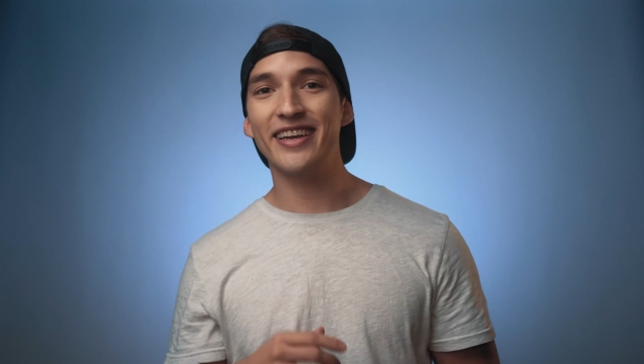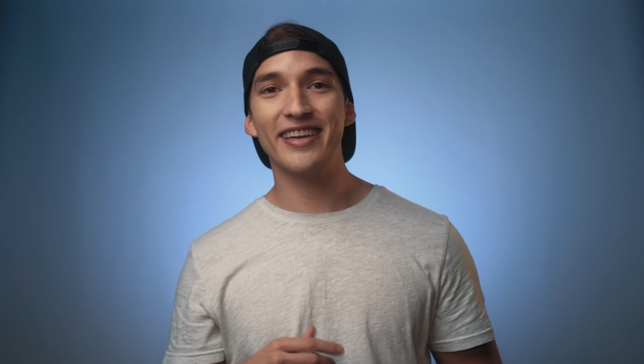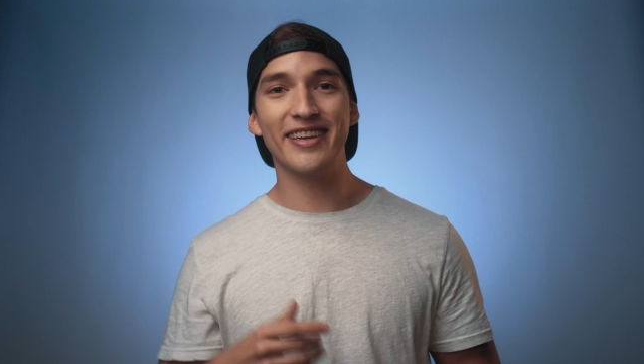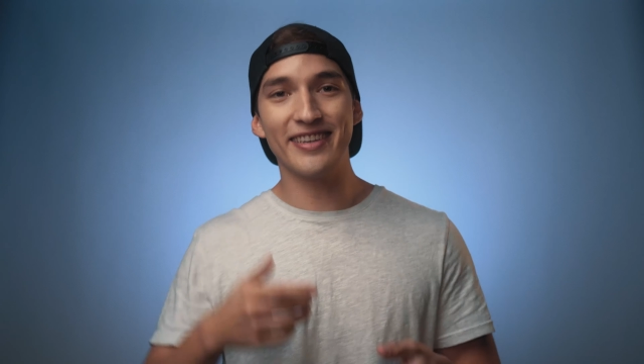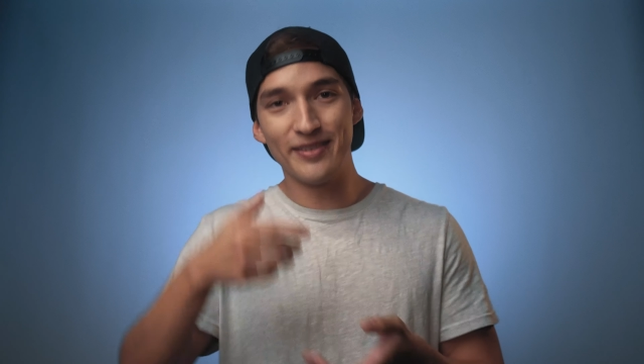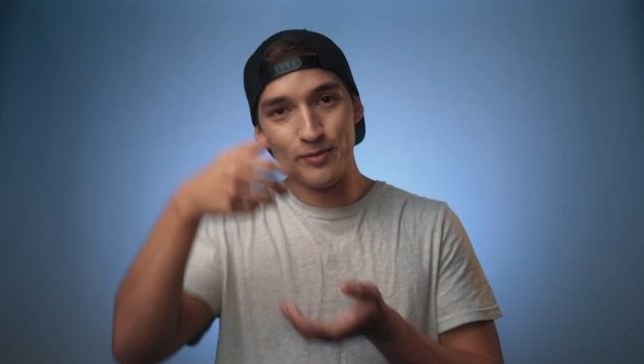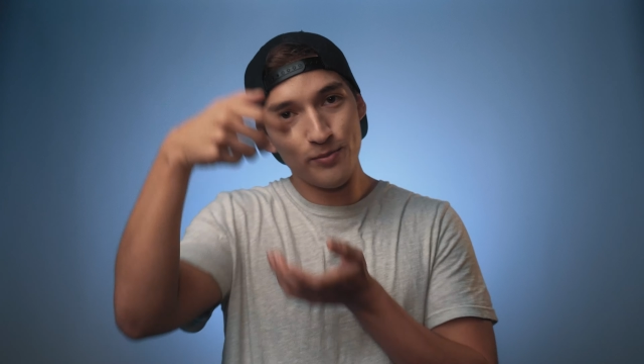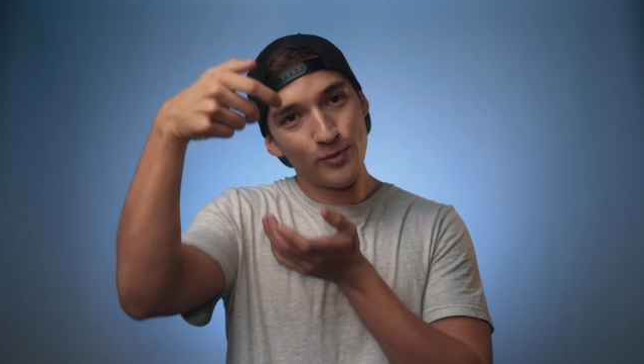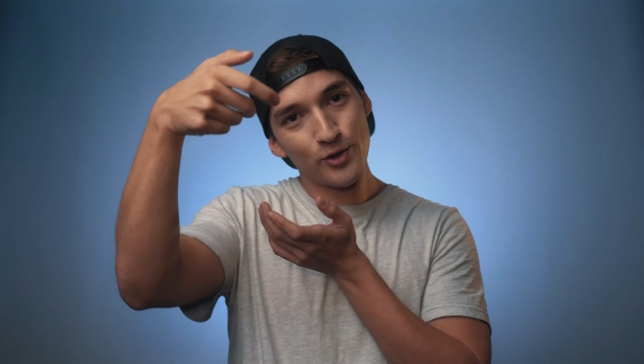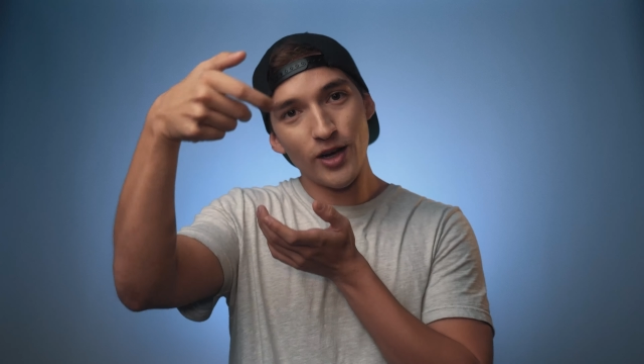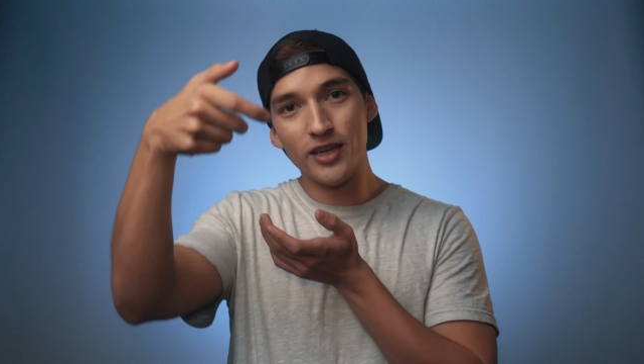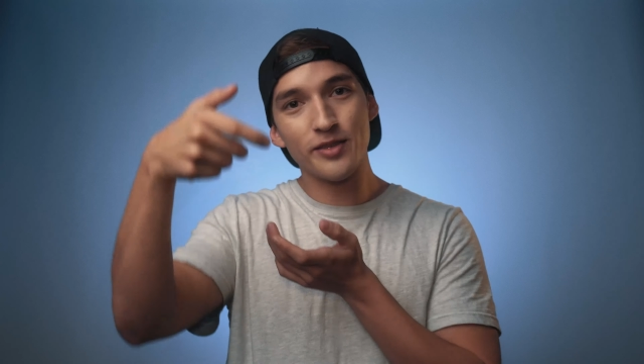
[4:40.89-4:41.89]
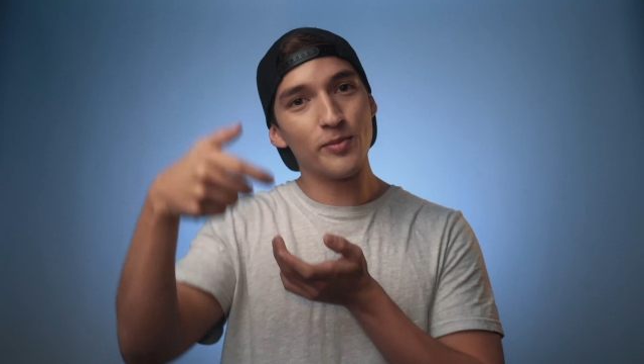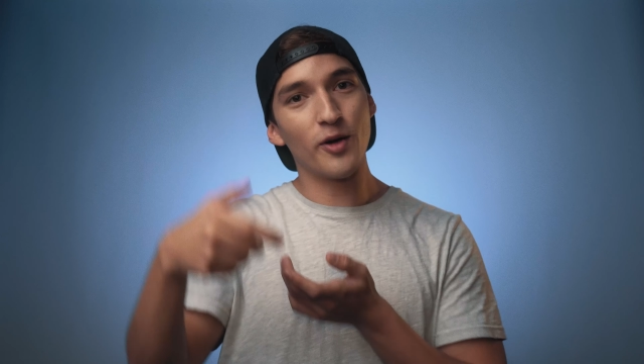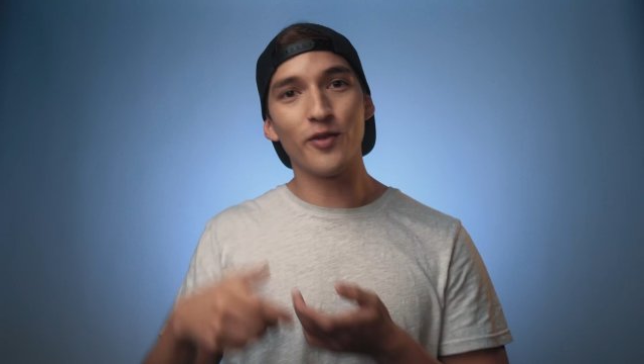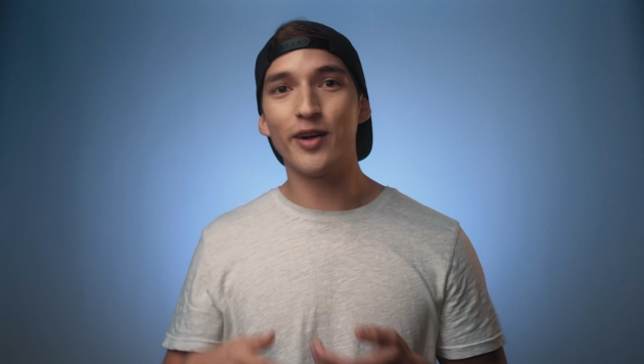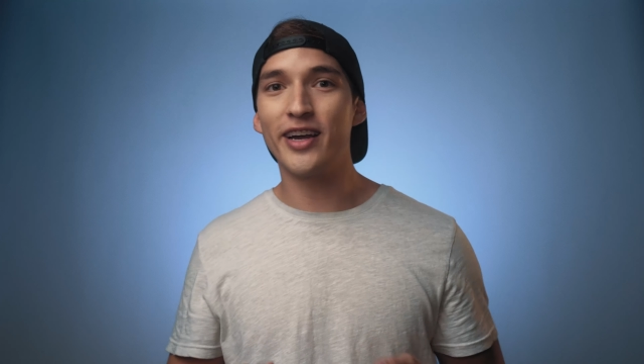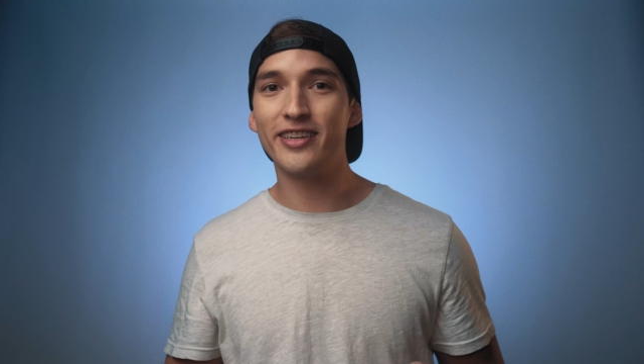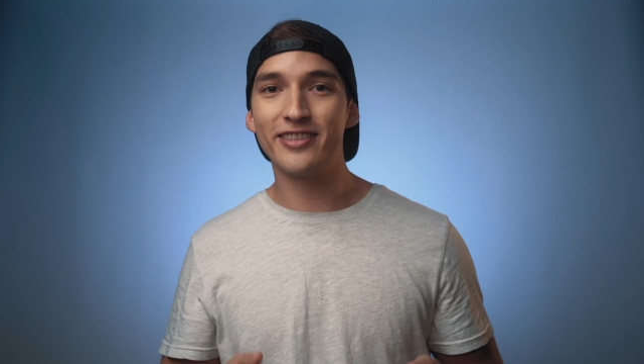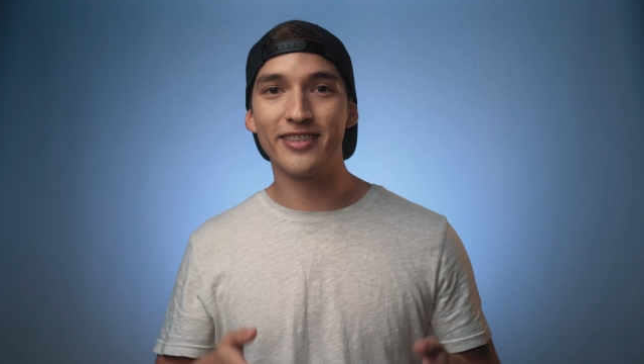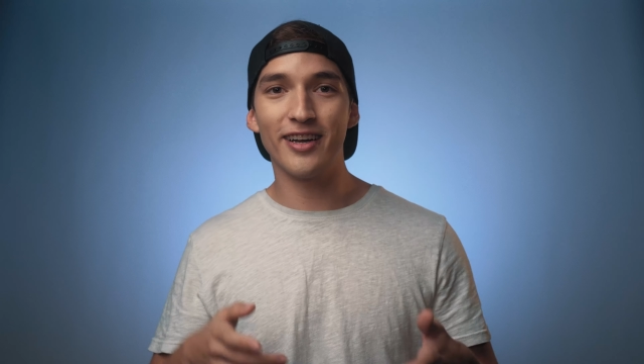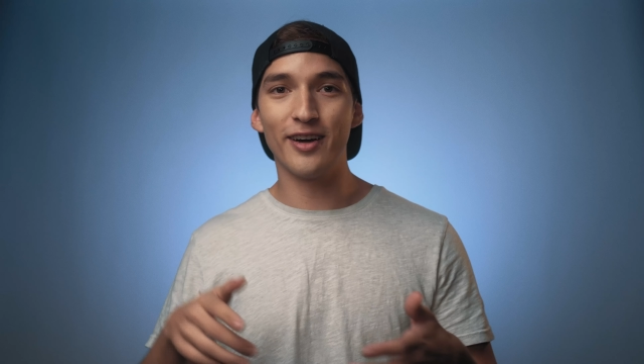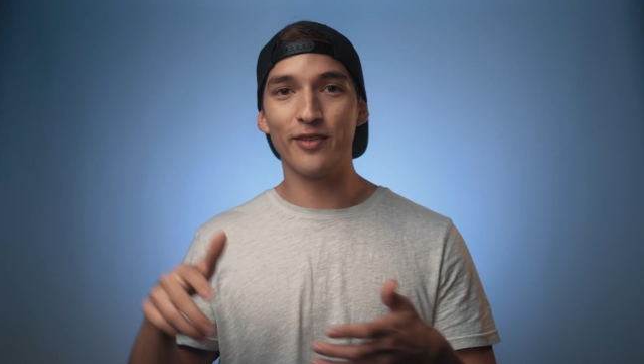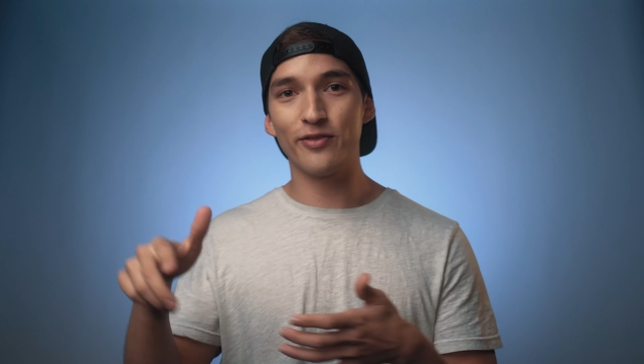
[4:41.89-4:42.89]
and try some overhead
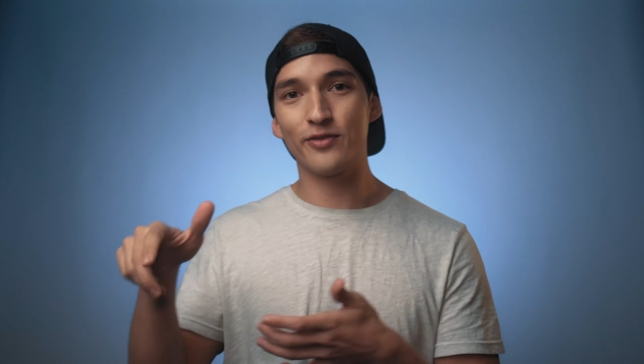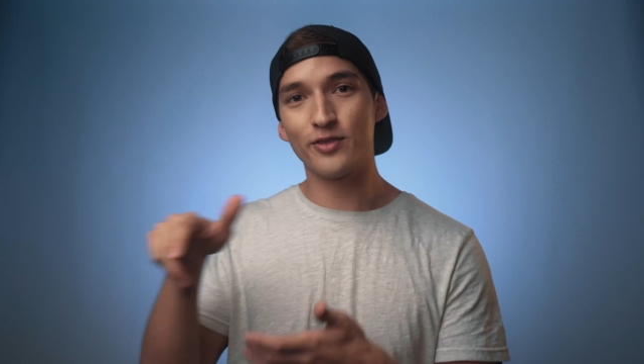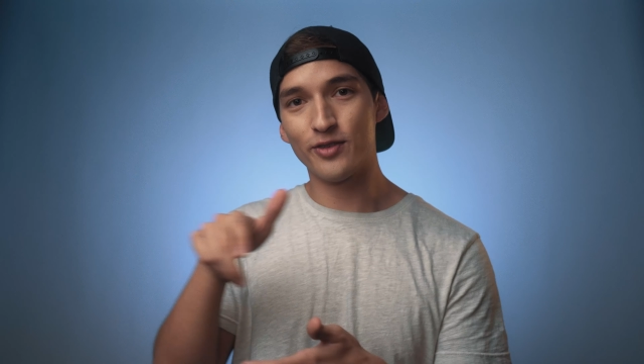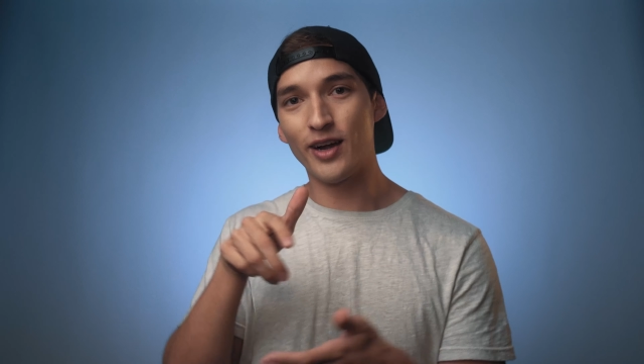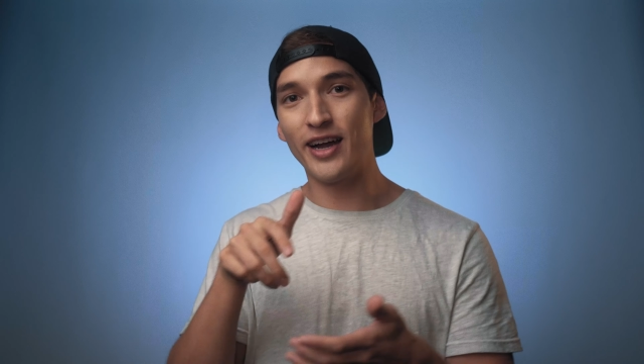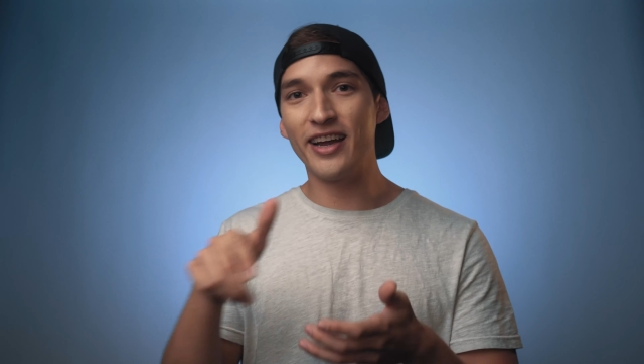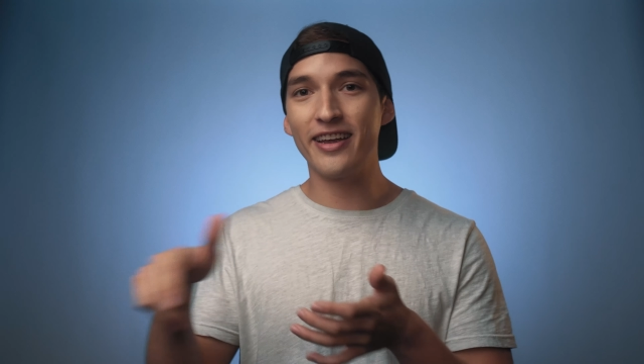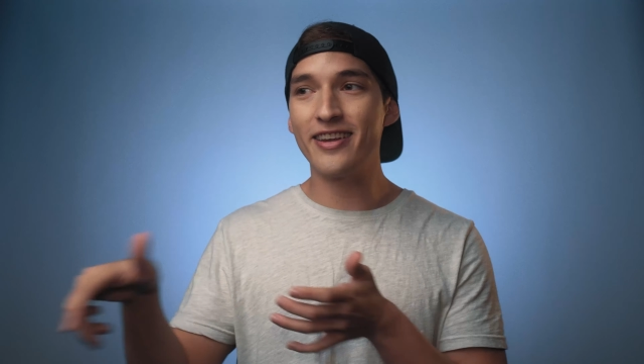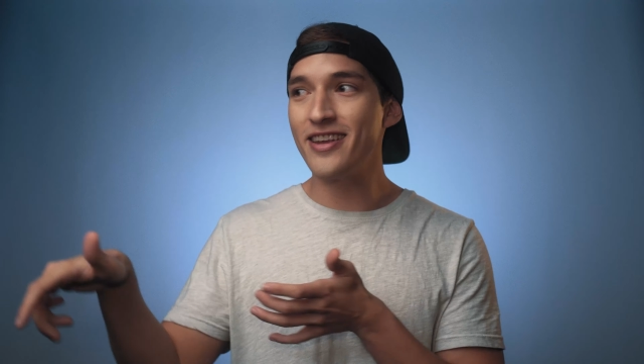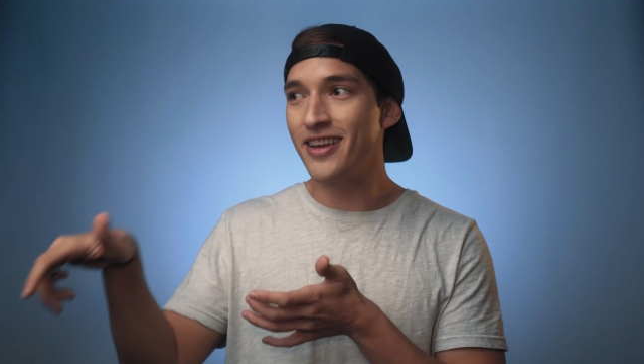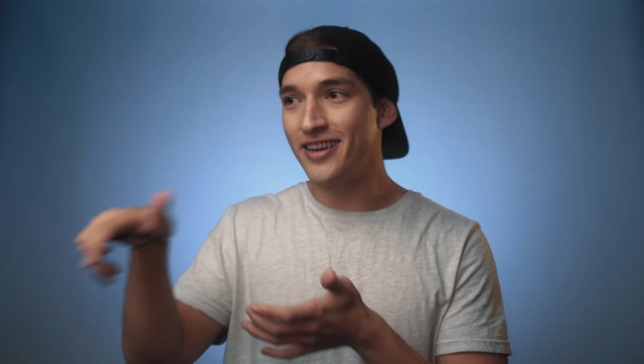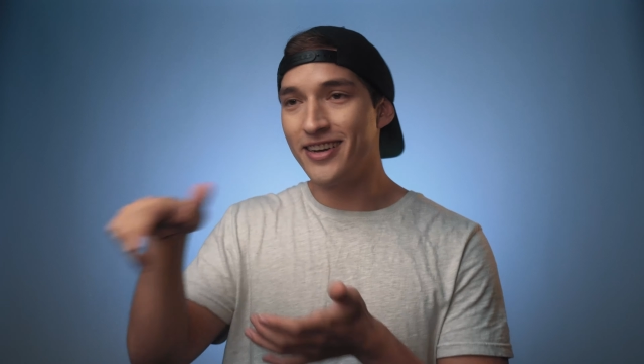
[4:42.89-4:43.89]
stuff. try it